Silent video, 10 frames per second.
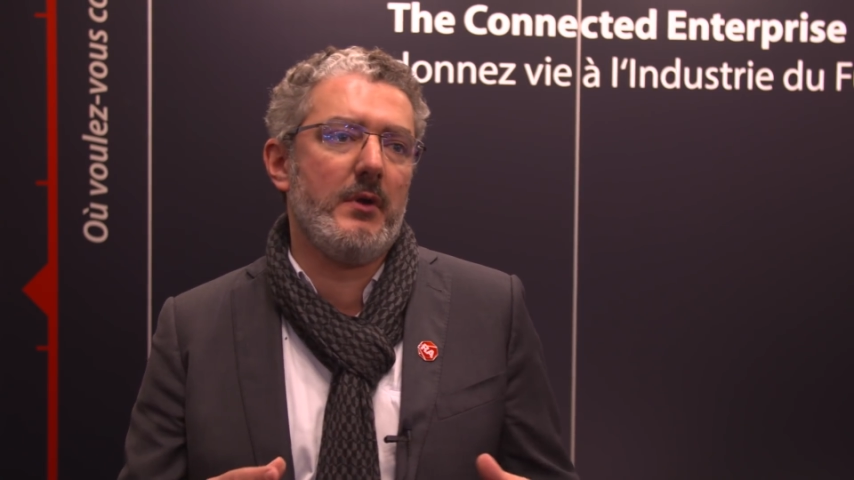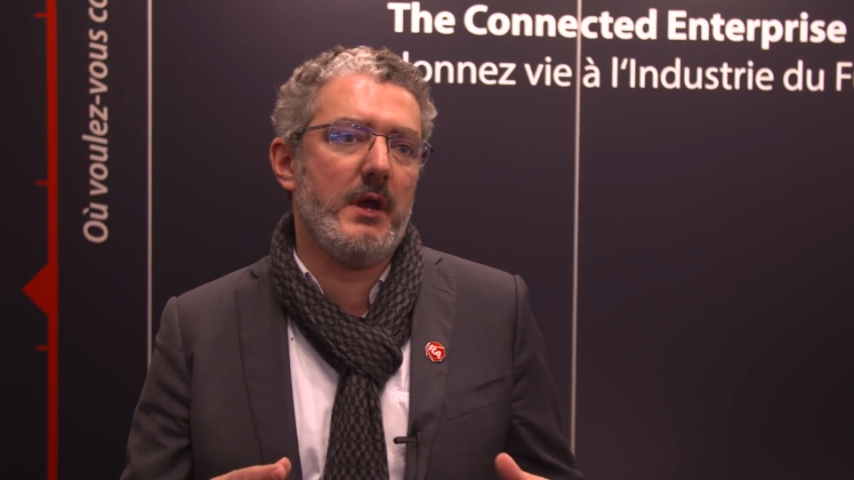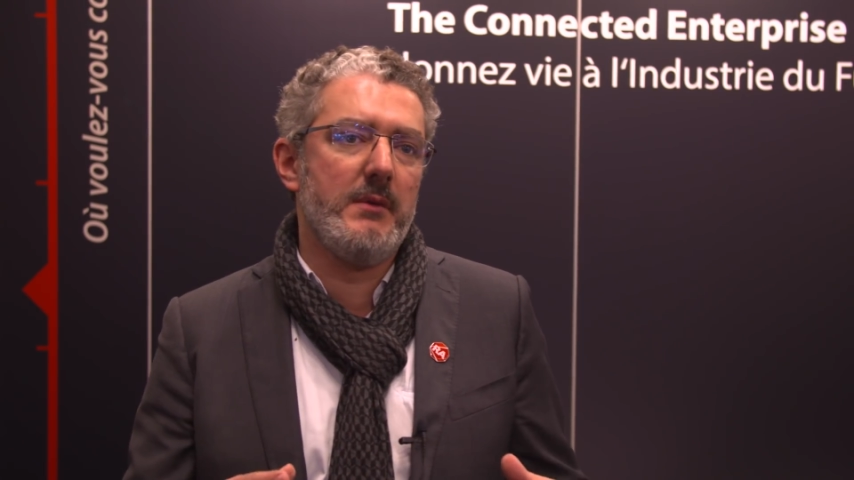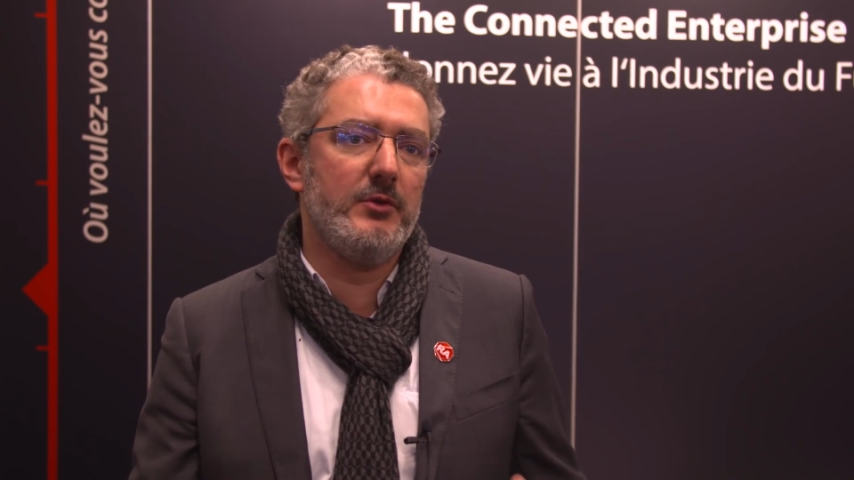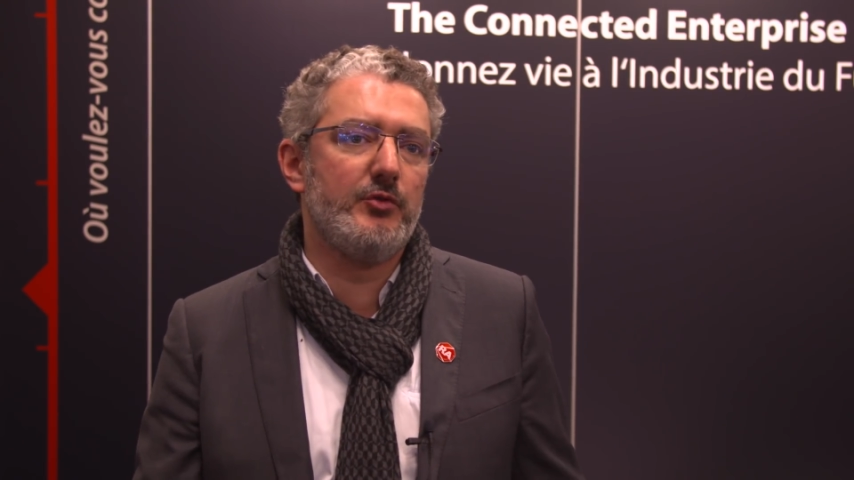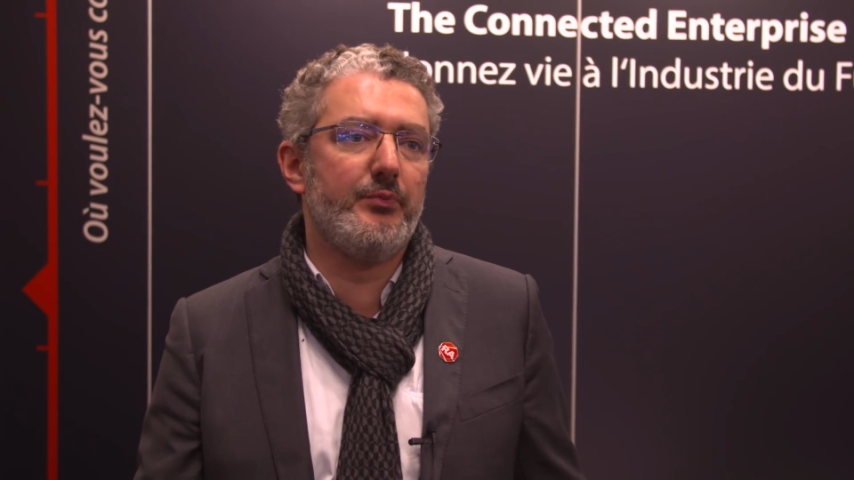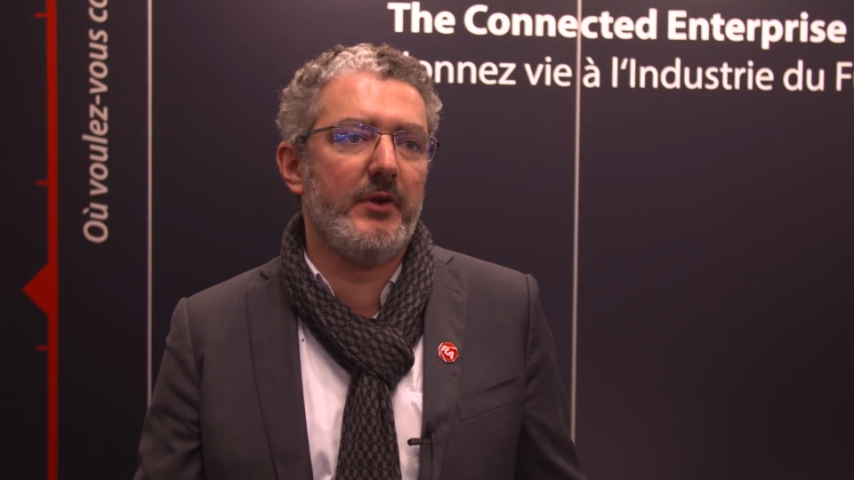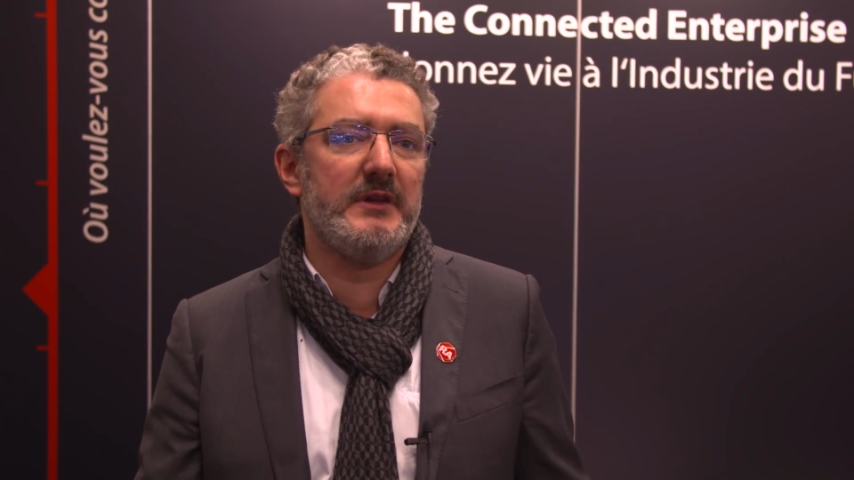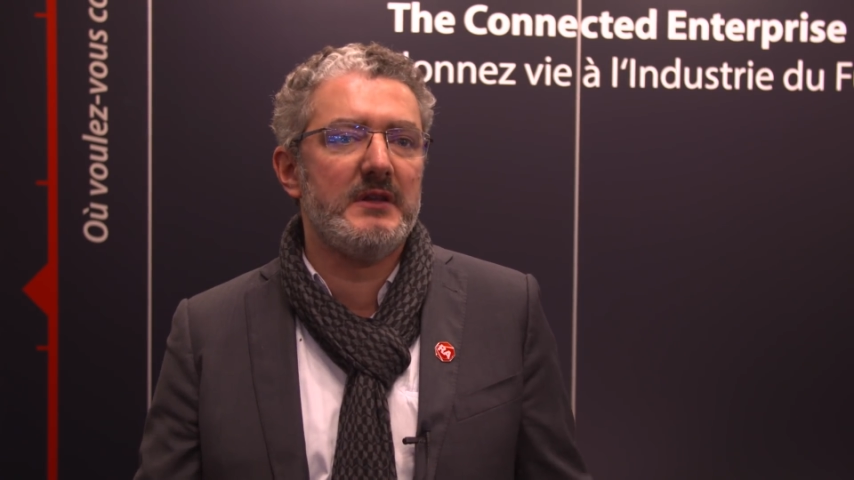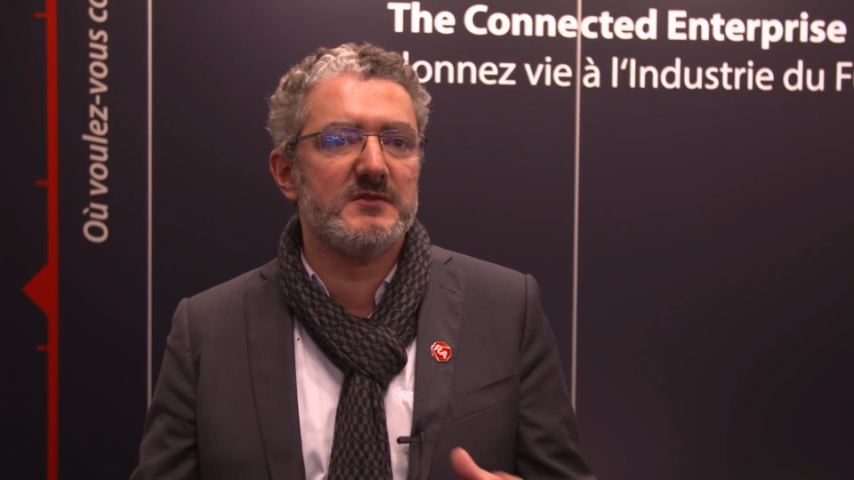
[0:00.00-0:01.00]
we're able to
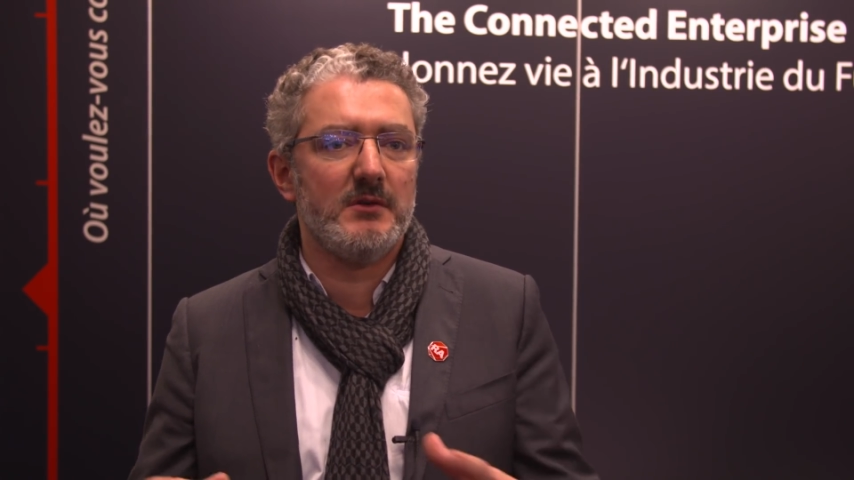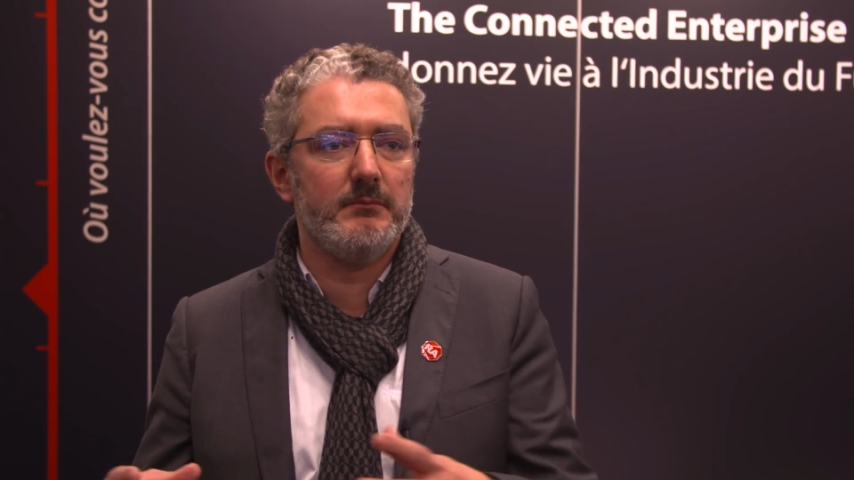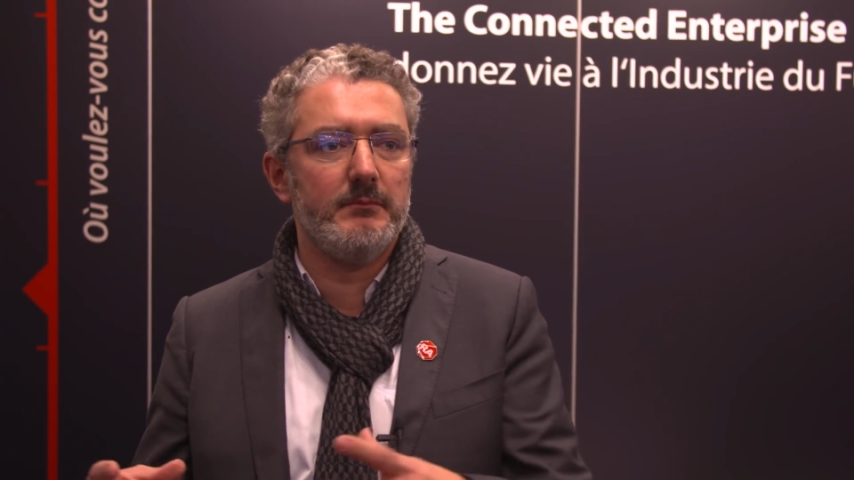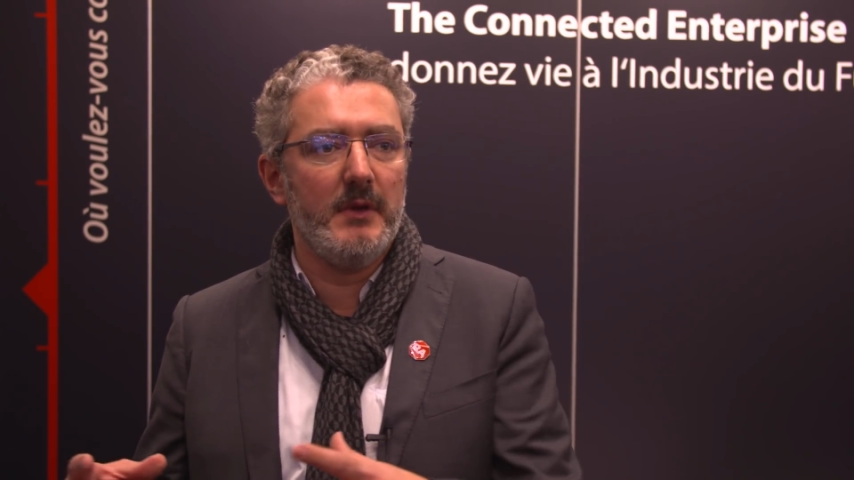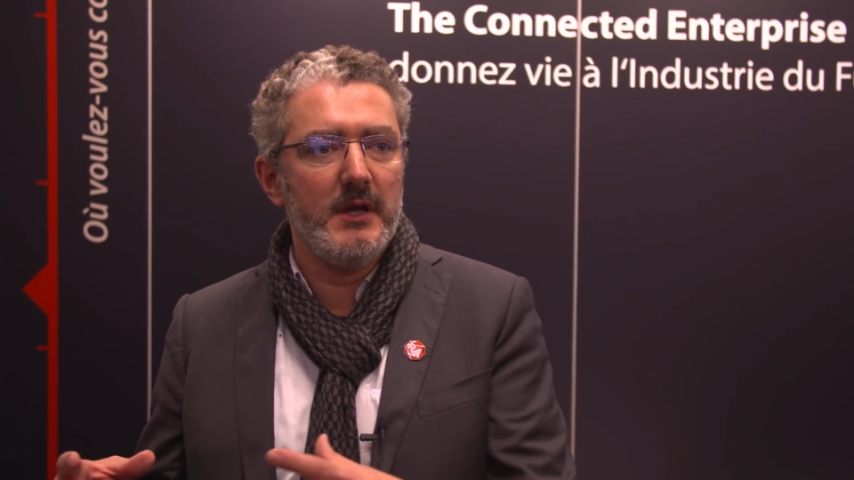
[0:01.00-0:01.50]
predict some